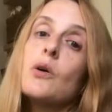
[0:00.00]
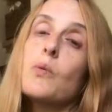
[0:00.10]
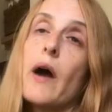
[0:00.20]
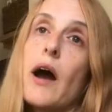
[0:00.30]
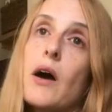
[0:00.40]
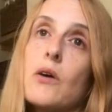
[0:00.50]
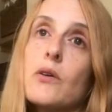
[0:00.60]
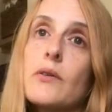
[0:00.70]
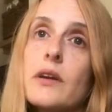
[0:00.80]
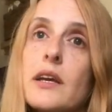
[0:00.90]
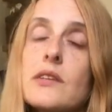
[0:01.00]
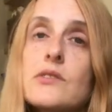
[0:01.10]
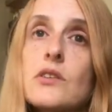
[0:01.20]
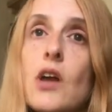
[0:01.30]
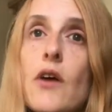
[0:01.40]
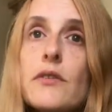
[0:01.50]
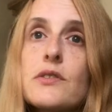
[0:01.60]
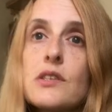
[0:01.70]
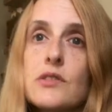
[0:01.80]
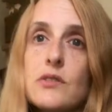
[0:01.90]
Well, it's the nervous
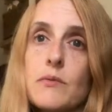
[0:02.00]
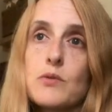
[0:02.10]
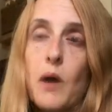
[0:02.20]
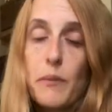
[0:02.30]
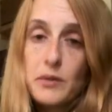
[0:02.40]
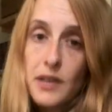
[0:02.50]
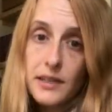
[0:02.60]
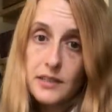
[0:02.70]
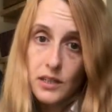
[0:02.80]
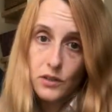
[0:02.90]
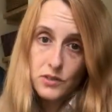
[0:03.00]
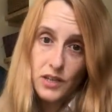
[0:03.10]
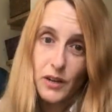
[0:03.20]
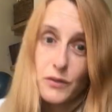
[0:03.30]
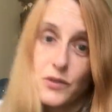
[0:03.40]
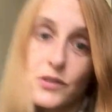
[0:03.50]
system's way of protecting ourselves.